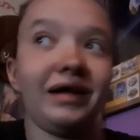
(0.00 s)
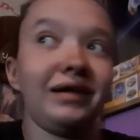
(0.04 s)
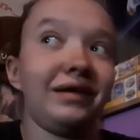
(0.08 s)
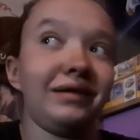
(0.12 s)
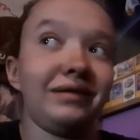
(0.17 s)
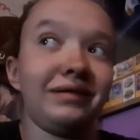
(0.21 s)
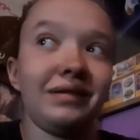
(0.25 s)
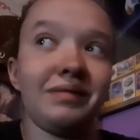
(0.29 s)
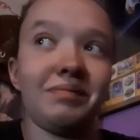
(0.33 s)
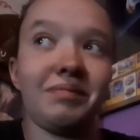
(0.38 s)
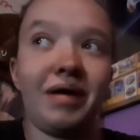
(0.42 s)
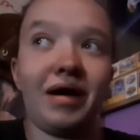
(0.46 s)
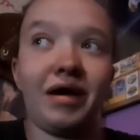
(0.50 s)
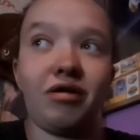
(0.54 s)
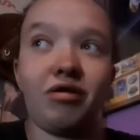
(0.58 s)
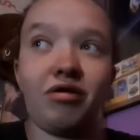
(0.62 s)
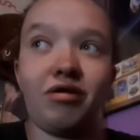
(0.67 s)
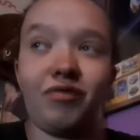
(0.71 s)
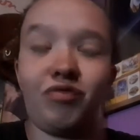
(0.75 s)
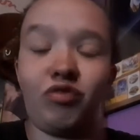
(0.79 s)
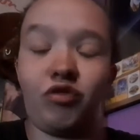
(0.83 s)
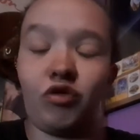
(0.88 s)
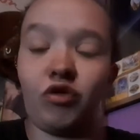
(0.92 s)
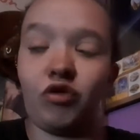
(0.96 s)
It doesn't matter
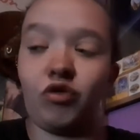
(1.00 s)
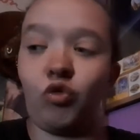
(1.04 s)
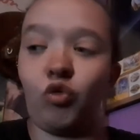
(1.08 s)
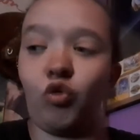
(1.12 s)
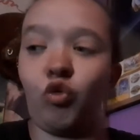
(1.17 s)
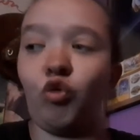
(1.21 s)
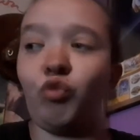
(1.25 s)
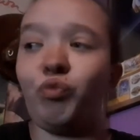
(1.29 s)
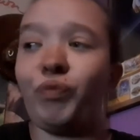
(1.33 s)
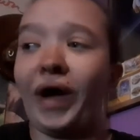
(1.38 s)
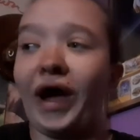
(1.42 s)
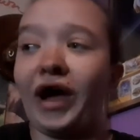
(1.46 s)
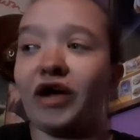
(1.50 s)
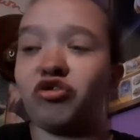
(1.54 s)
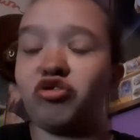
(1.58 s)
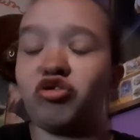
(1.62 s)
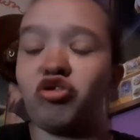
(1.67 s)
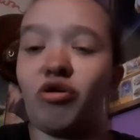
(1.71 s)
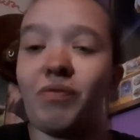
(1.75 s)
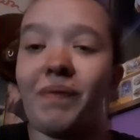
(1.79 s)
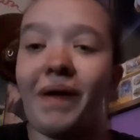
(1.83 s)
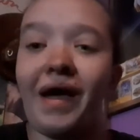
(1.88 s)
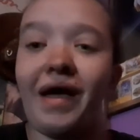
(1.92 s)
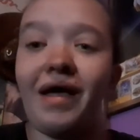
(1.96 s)
if they're an old
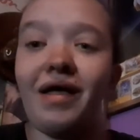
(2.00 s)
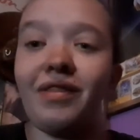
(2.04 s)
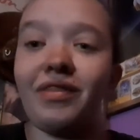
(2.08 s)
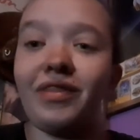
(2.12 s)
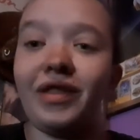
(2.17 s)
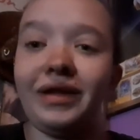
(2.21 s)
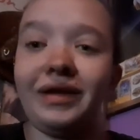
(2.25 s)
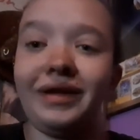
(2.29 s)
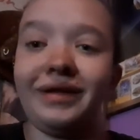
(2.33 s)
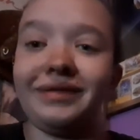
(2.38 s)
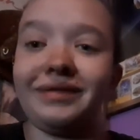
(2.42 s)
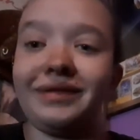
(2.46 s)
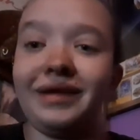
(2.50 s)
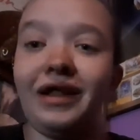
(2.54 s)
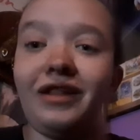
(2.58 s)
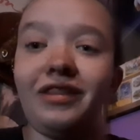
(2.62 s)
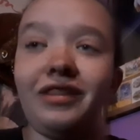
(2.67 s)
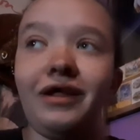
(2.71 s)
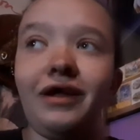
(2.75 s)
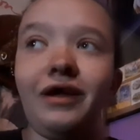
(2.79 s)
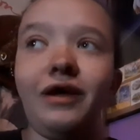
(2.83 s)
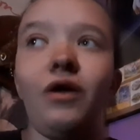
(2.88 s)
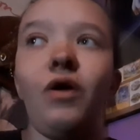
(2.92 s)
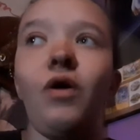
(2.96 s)
pasture pet that does
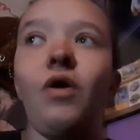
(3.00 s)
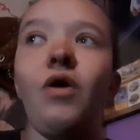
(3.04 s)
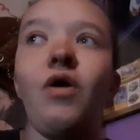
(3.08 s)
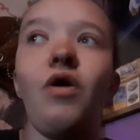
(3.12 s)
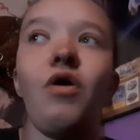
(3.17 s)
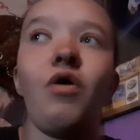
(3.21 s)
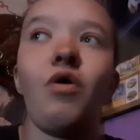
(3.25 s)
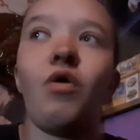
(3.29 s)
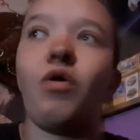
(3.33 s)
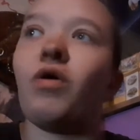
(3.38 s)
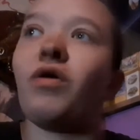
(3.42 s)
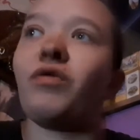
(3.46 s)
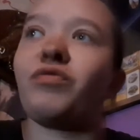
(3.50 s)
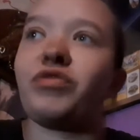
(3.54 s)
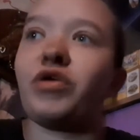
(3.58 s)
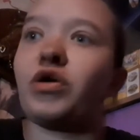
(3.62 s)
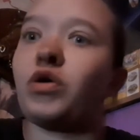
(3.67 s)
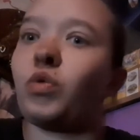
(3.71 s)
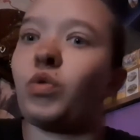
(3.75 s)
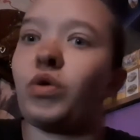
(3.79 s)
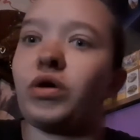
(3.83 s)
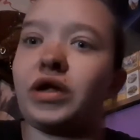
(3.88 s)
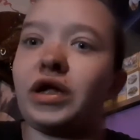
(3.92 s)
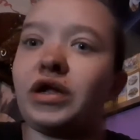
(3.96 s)
nothing, or if
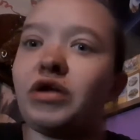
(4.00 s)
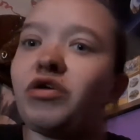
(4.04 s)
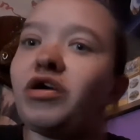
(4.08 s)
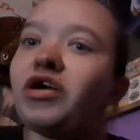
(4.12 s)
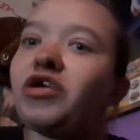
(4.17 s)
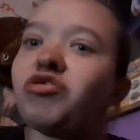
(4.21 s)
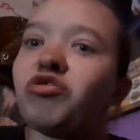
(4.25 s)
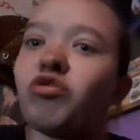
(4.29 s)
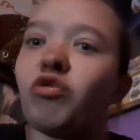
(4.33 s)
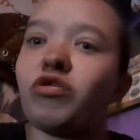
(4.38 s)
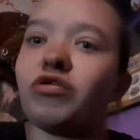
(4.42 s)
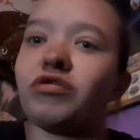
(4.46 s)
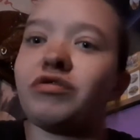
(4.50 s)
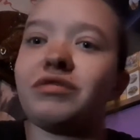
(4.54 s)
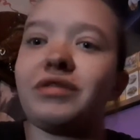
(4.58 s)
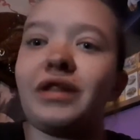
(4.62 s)
they're working ranch horse.